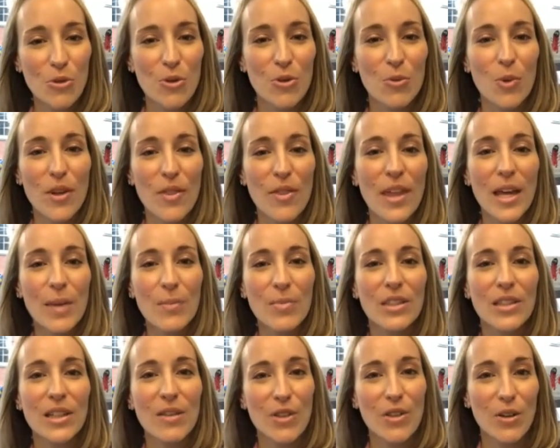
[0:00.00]
or what they
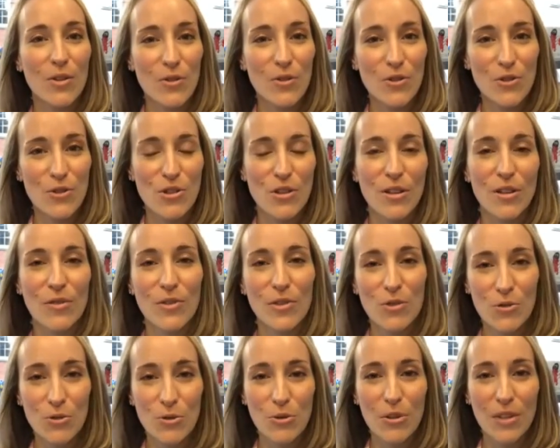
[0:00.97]
believe their version of the
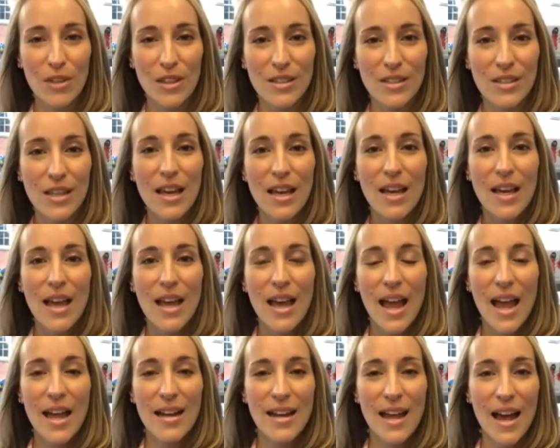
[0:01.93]
truth is,
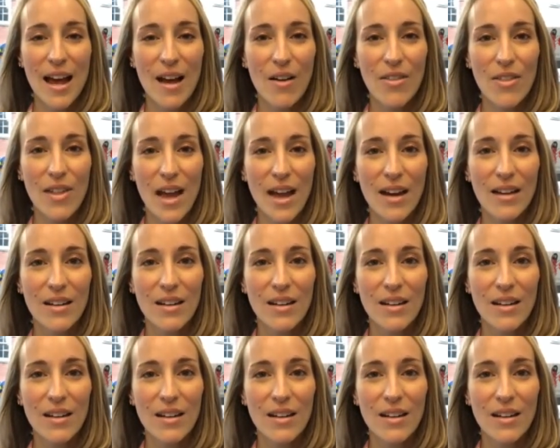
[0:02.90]
and how that,